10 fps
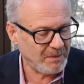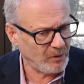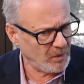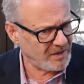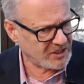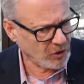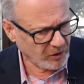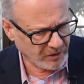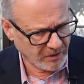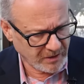But when they
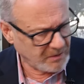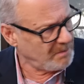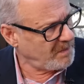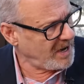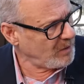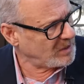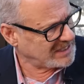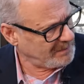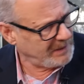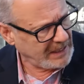start to compare what's
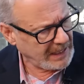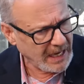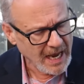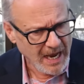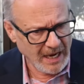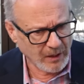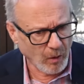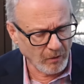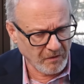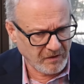happening and
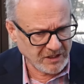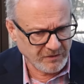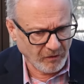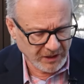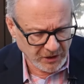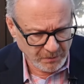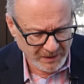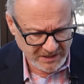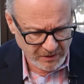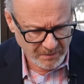all the things falling into
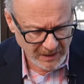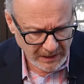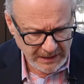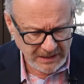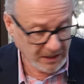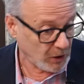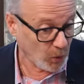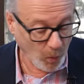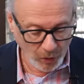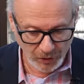place in the Middle East and in
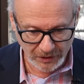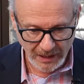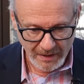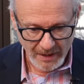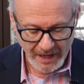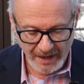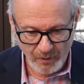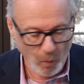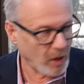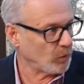the world, and
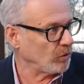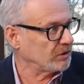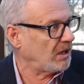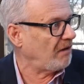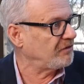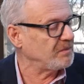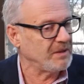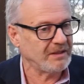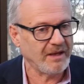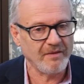the one world
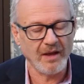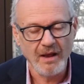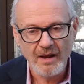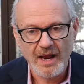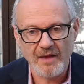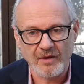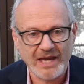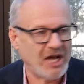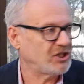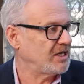government and the, and the
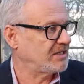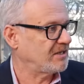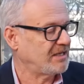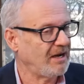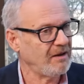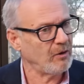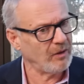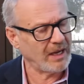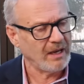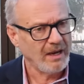cashless society, and
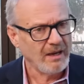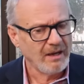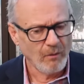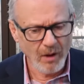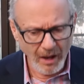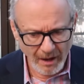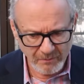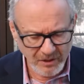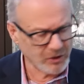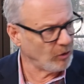going like, wow, I've
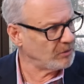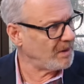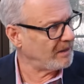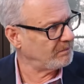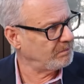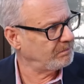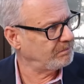been told about